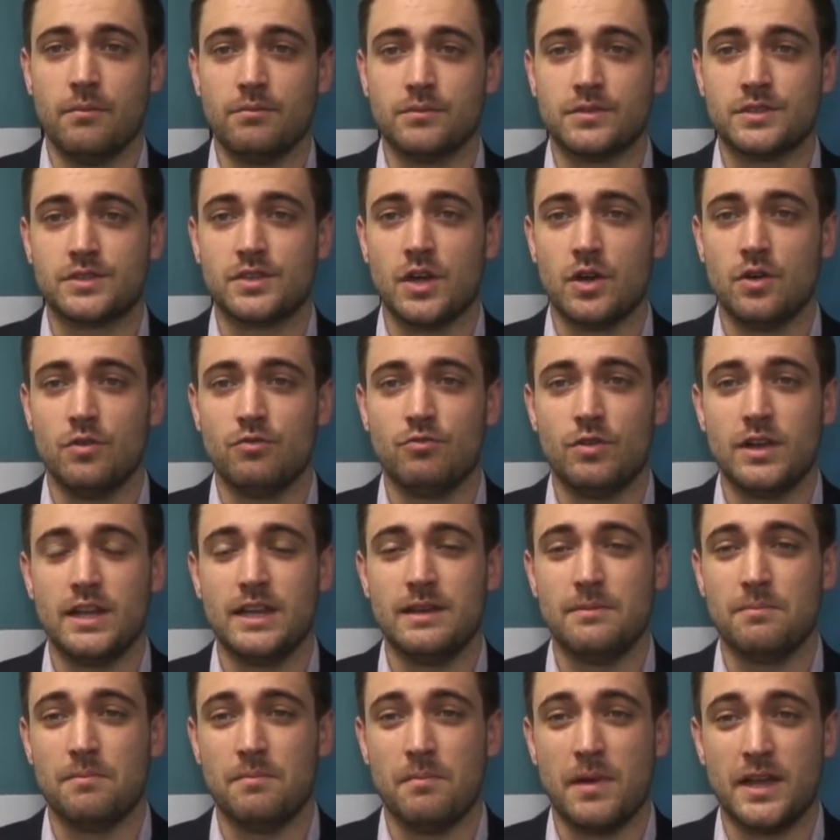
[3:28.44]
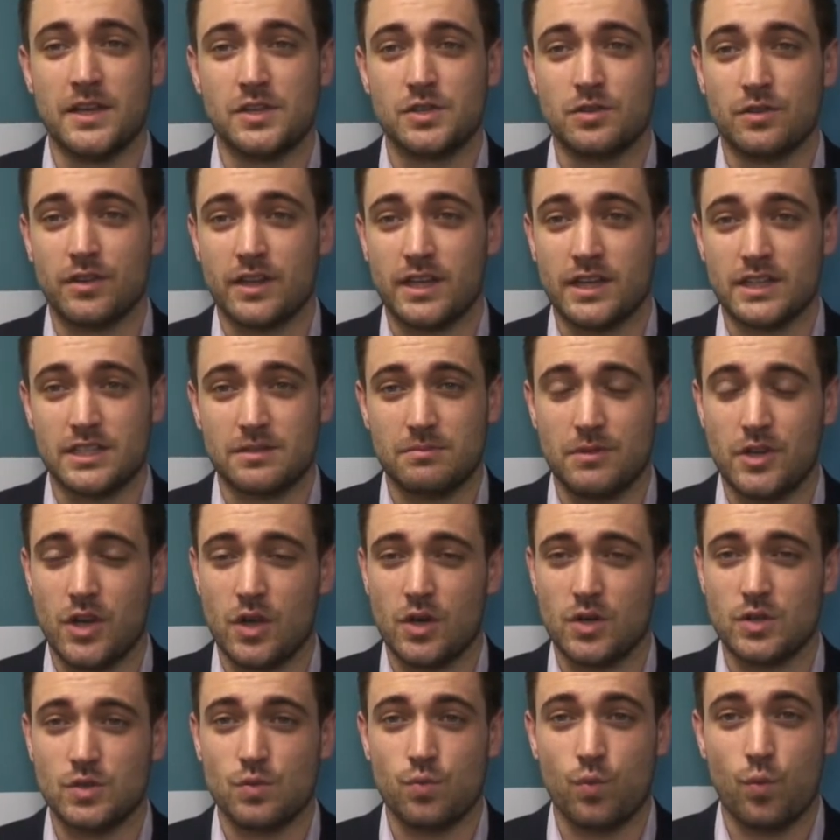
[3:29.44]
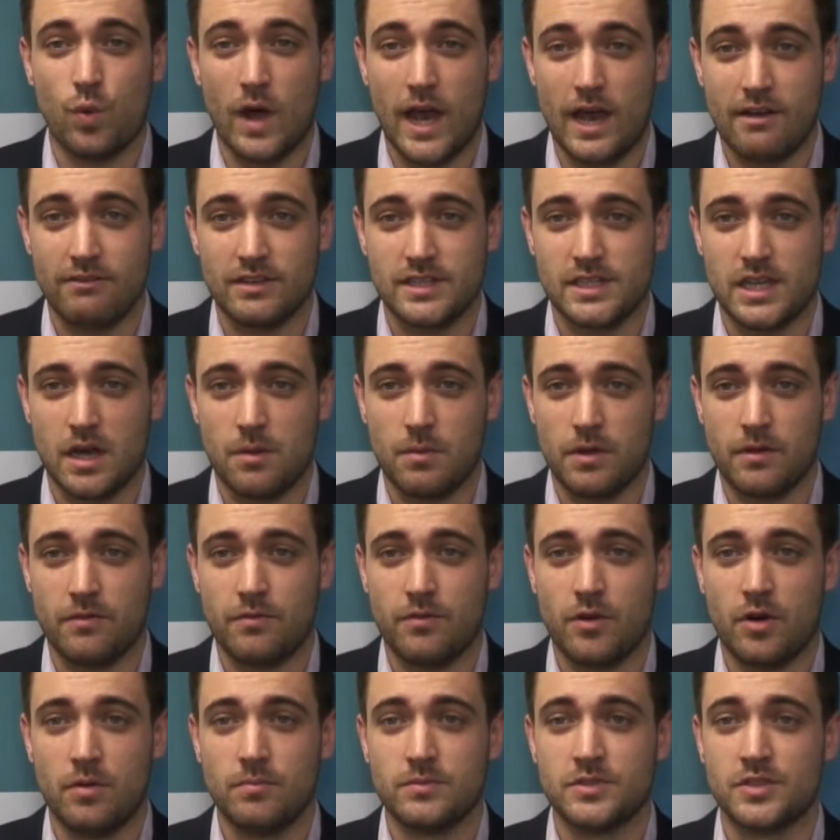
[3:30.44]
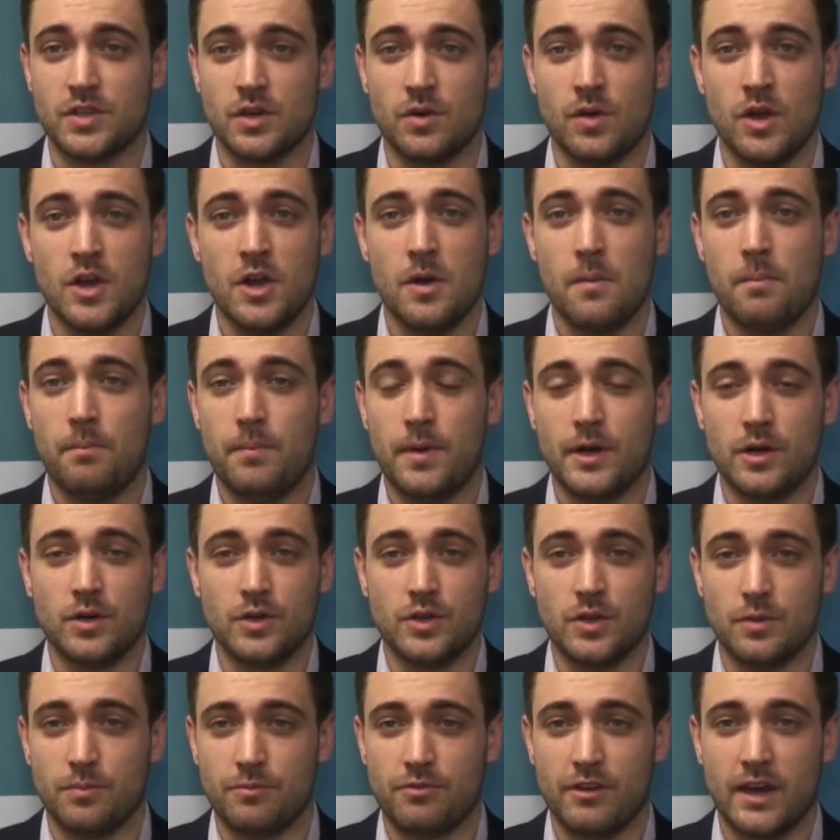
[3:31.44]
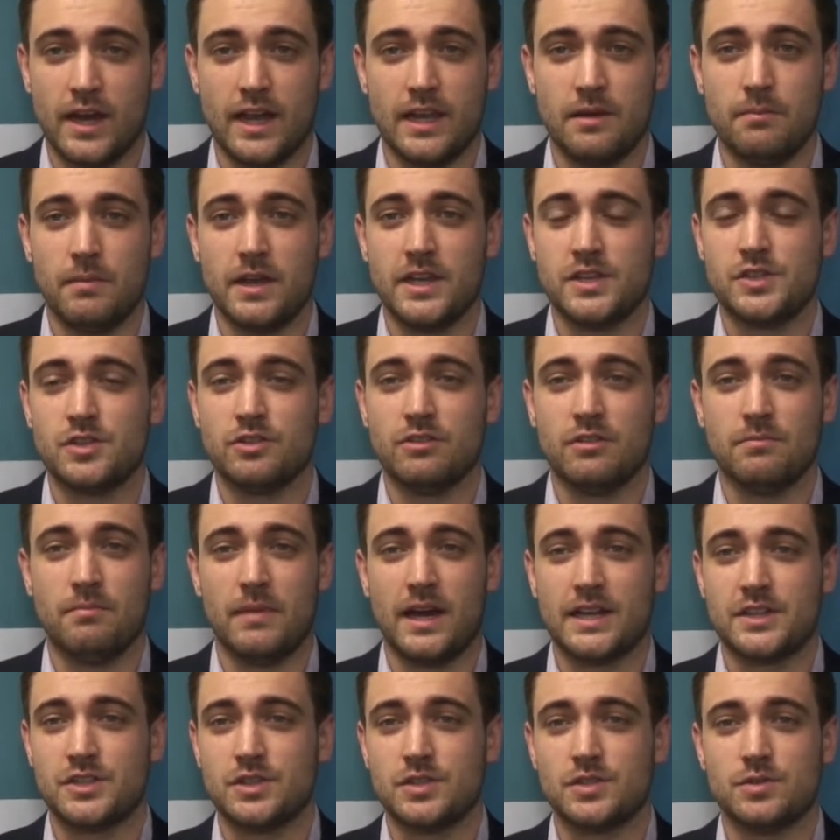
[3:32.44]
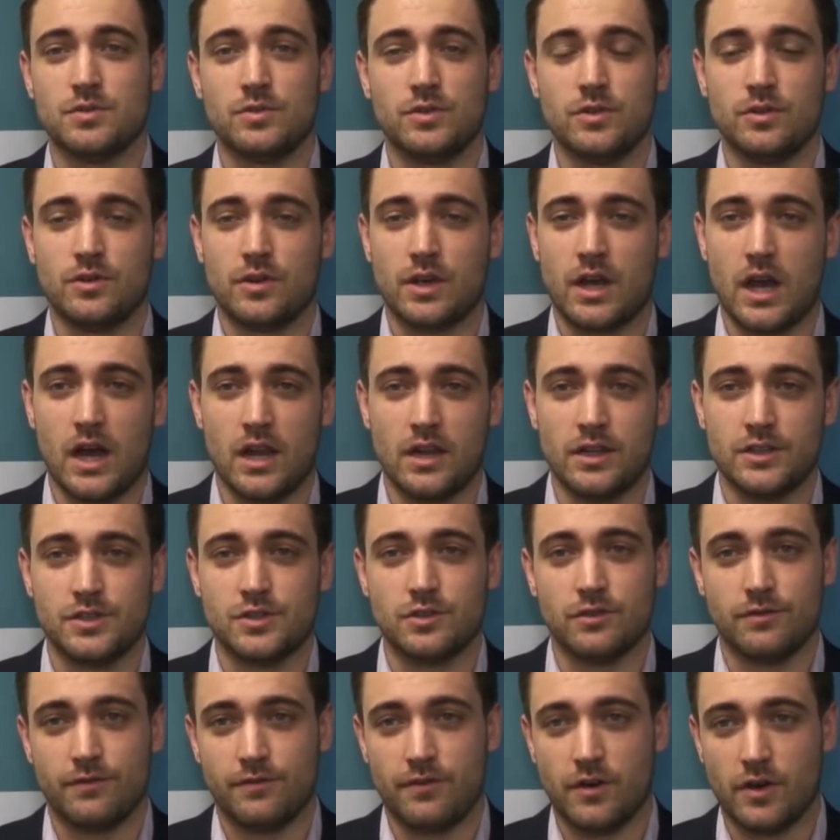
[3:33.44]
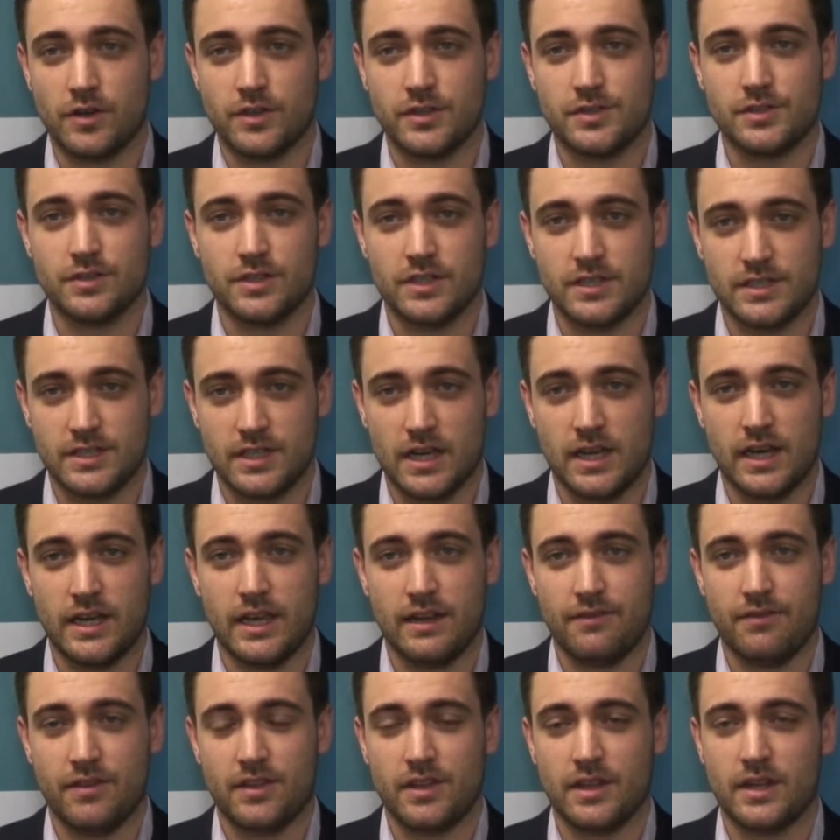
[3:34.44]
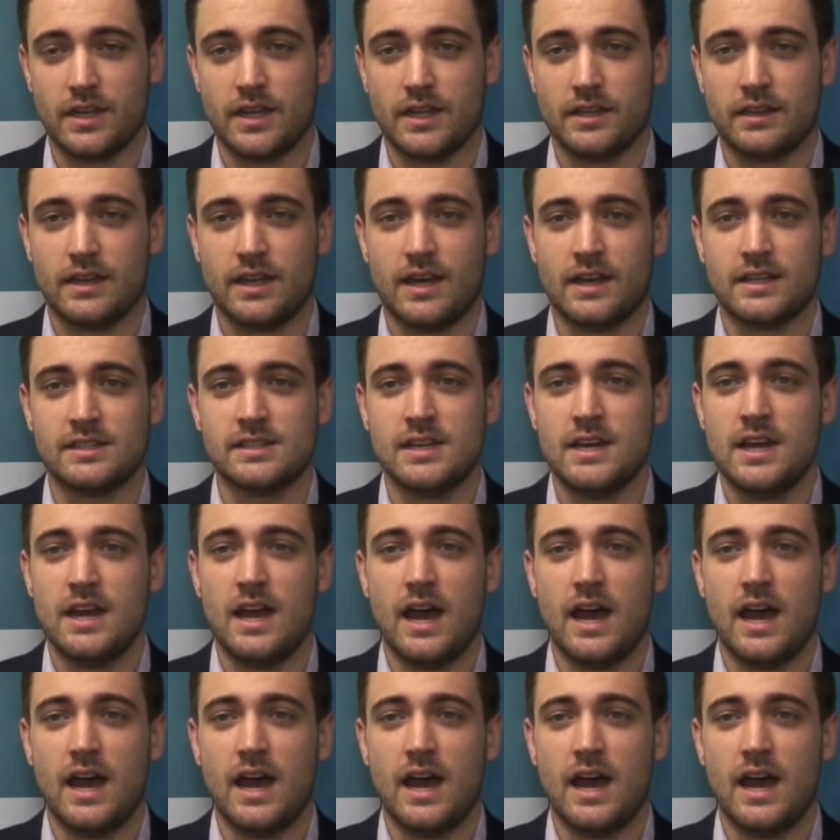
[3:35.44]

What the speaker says: So really make sure the customer knows where it's coming from. So build your brand, make sure it matches all your colors, your fonts, your design, everything like that.